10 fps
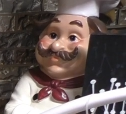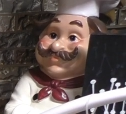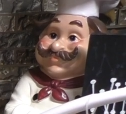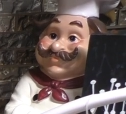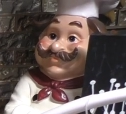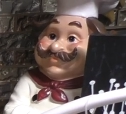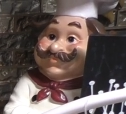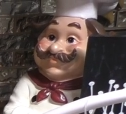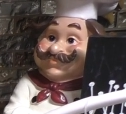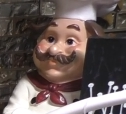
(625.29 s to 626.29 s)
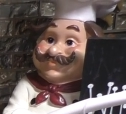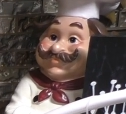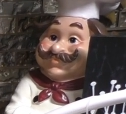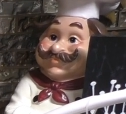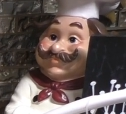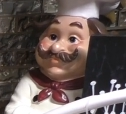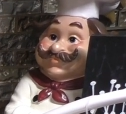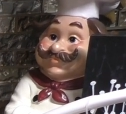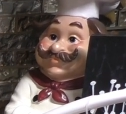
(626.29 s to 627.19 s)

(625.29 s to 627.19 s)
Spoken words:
(no one is talking)